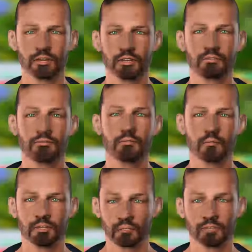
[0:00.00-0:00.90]
And of
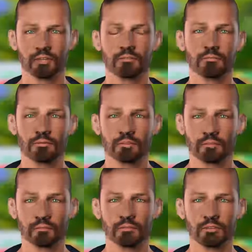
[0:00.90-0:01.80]
course,
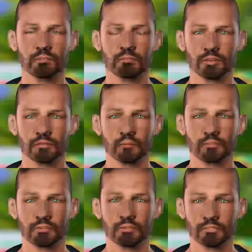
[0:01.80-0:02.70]
every history
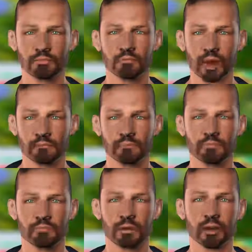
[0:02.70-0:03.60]
will testify that
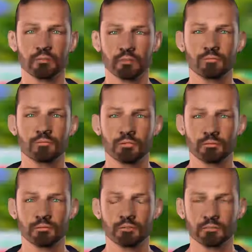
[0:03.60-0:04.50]
no migration
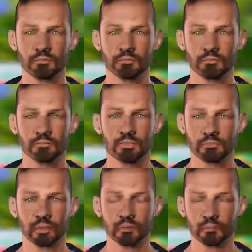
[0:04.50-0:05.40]
has taken
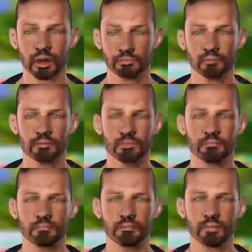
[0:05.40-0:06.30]
place without bloodshed.
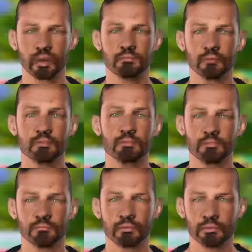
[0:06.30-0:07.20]
The only migration
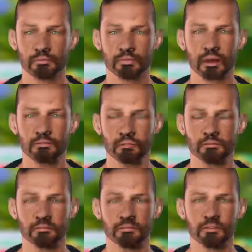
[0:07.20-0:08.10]
that did not take
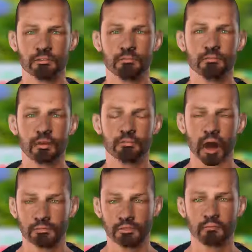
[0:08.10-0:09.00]
bloodshed with the
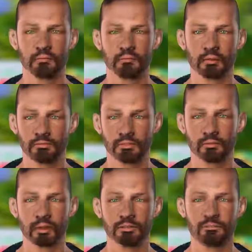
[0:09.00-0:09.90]
migrants from
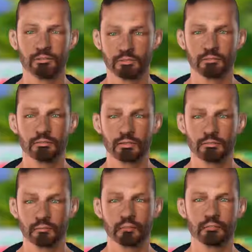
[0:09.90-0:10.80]
Mecca that went to
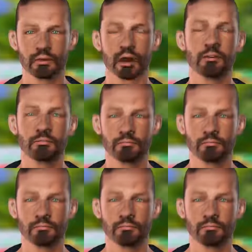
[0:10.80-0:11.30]
Medina for Ansar